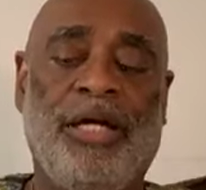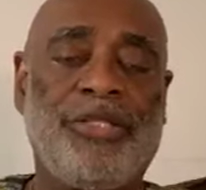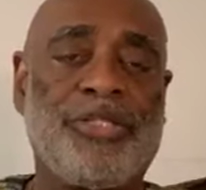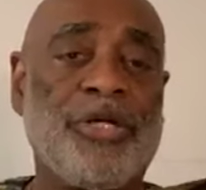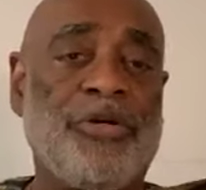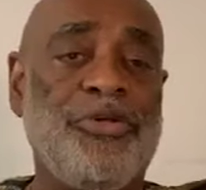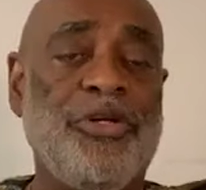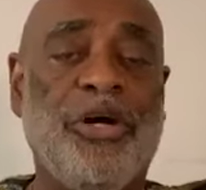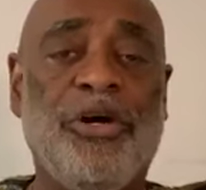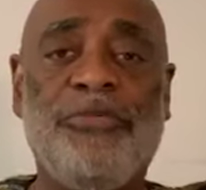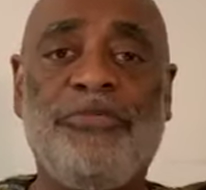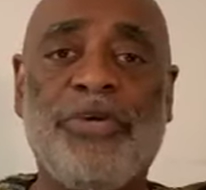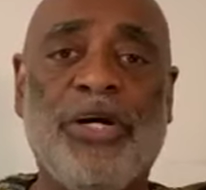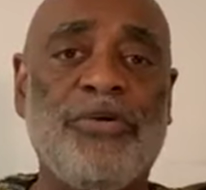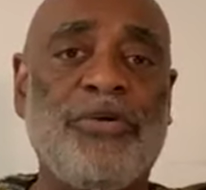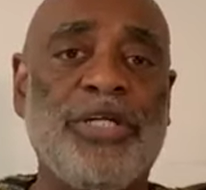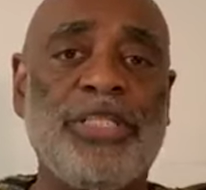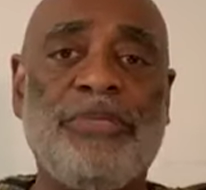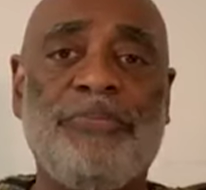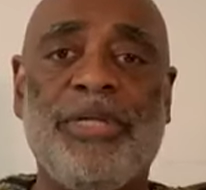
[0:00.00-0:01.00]
So your
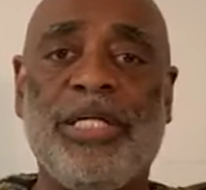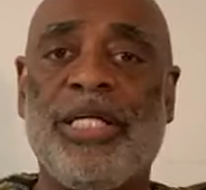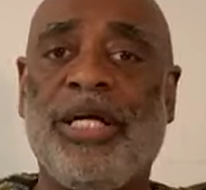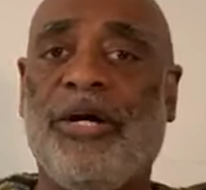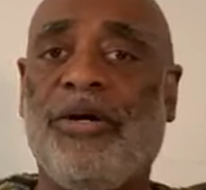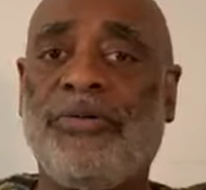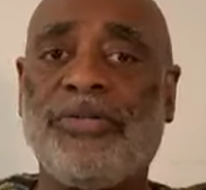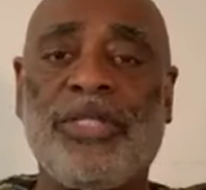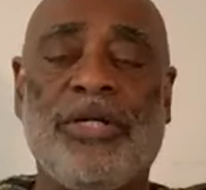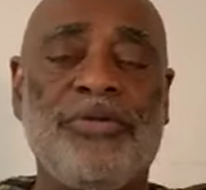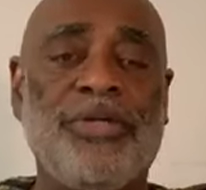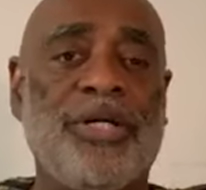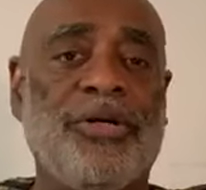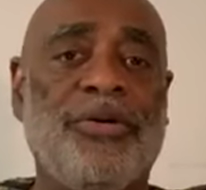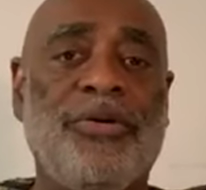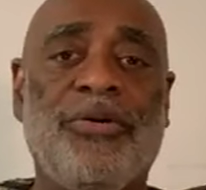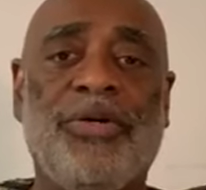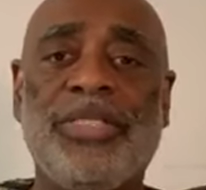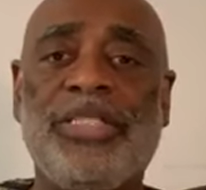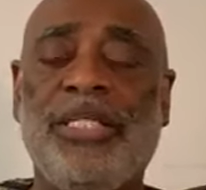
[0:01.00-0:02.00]
focus belongs on the
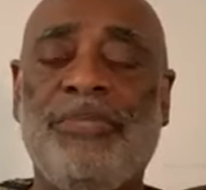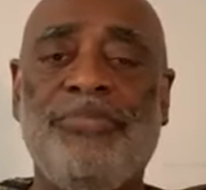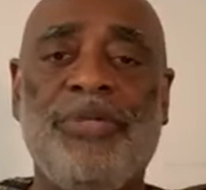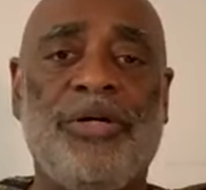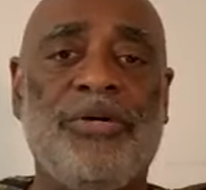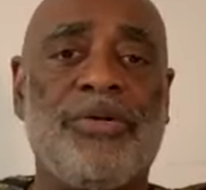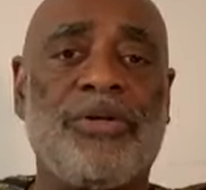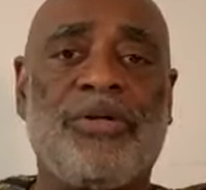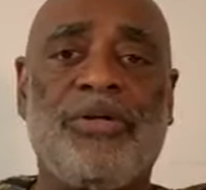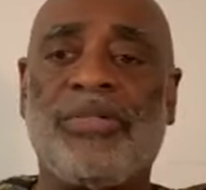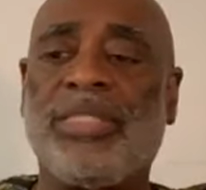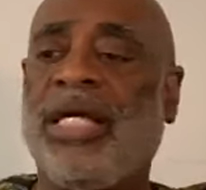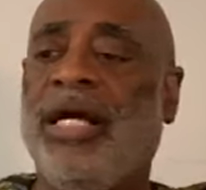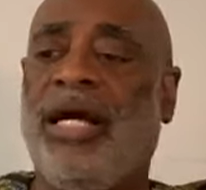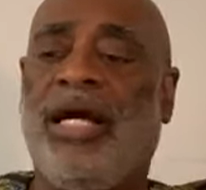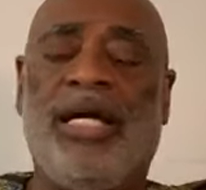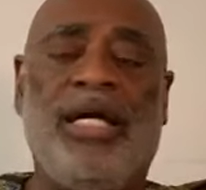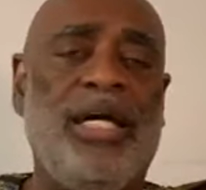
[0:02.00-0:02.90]
Course in Miracles.